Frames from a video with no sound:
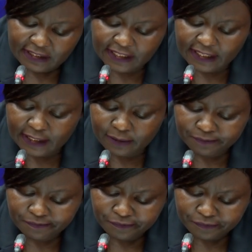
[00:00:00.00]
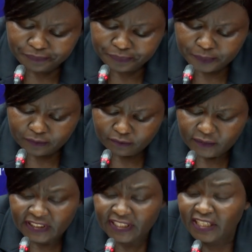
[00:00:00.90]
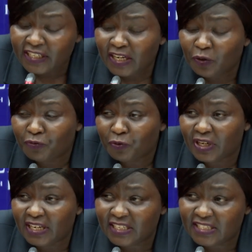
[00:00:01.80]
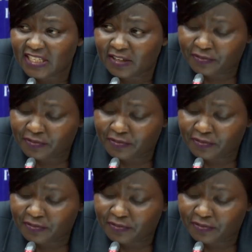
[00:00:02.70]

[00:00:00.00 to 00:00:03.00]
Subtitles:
the ground for an East